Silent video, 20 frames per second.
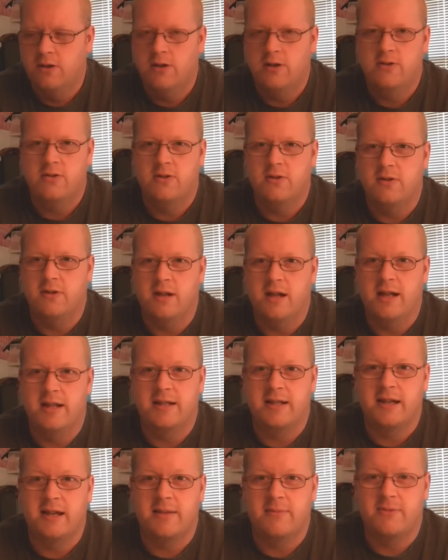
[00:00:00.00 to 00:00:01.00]
There's a
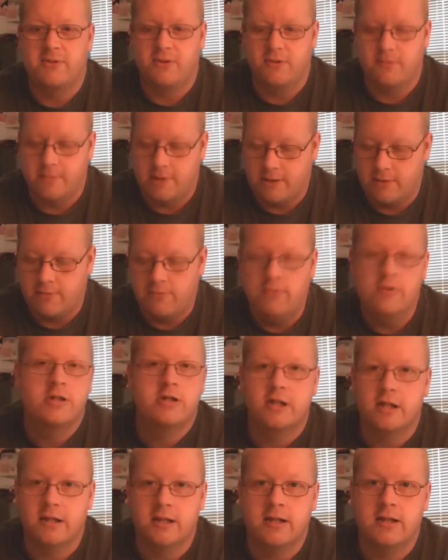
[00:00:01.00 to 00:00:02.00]
lot of games too, I
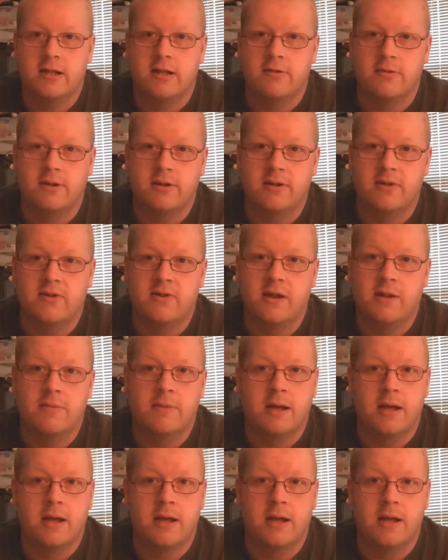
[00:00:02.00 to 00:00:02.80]
wish I didn't get rid of this game.